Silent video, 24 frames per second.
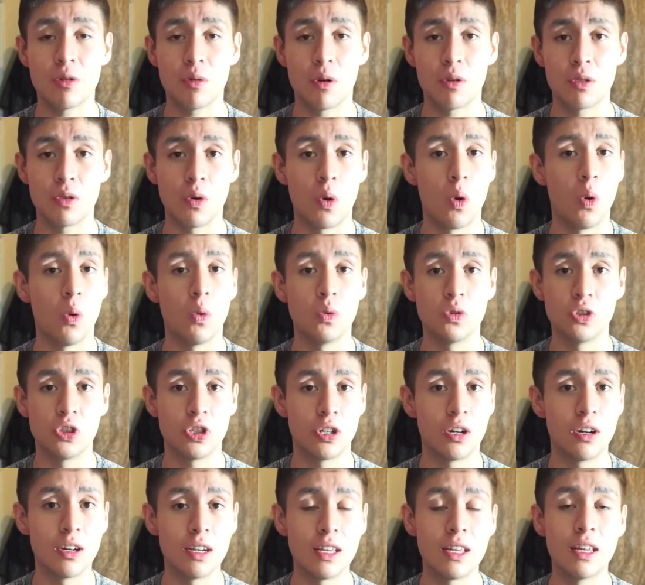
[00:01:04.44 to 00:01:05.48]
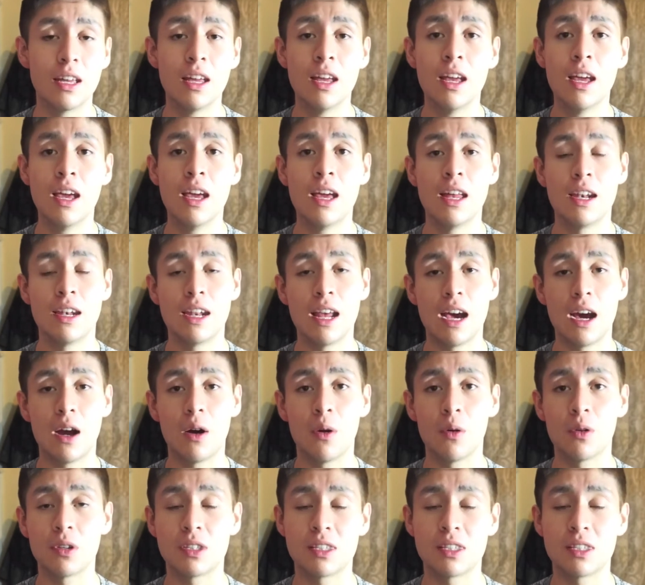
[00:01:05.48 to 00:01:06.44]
throughout the whole journey. Now,